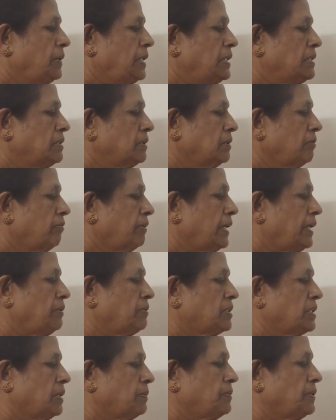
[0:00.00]
Means
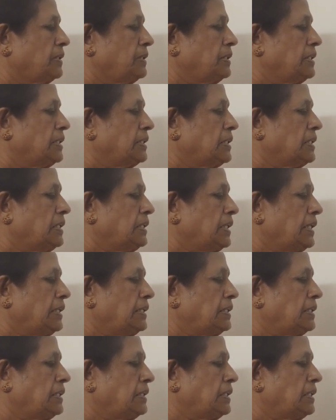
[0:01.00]
5 steps: ingestion,
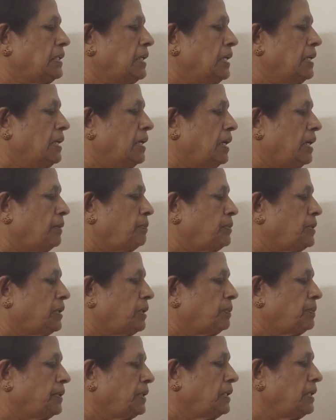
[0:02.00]
digestion,
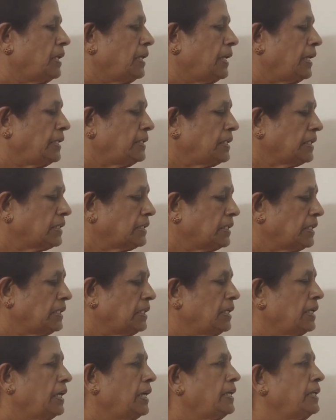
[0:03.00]
absorption, ejection,
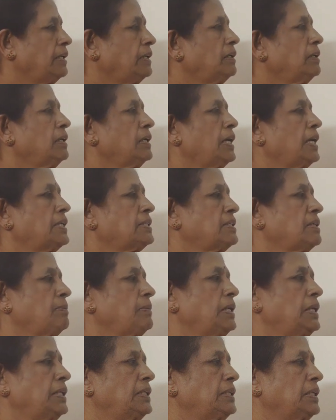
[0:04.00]
and
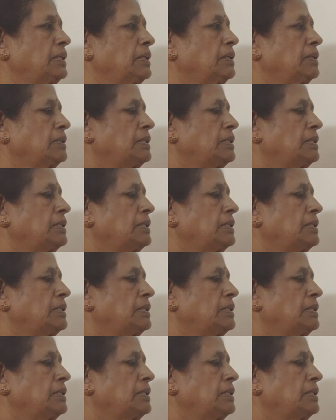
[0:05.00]
assimilation.